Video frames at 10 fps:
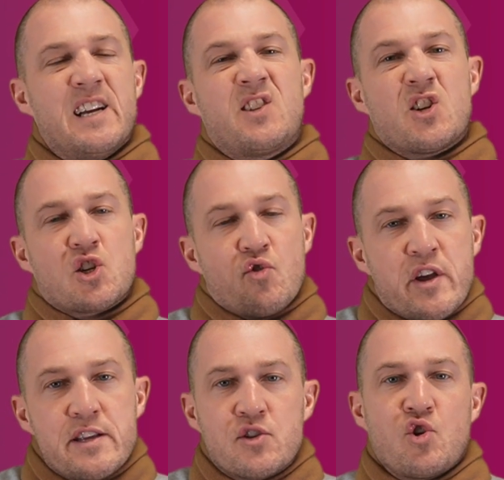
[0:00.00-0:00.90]

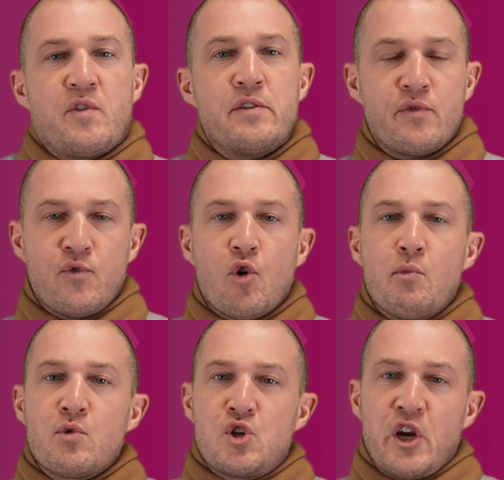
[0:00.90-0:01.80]
discreet sort of
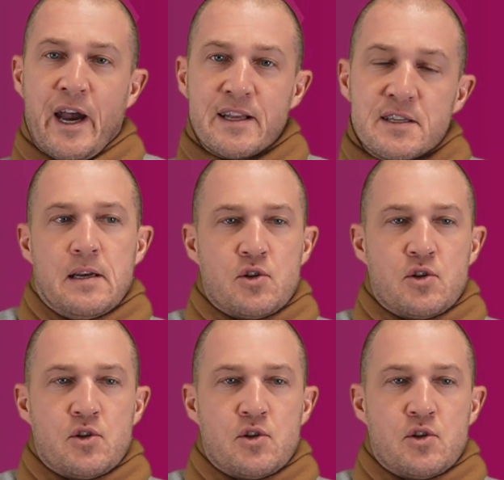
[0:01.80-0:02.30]
informal chat,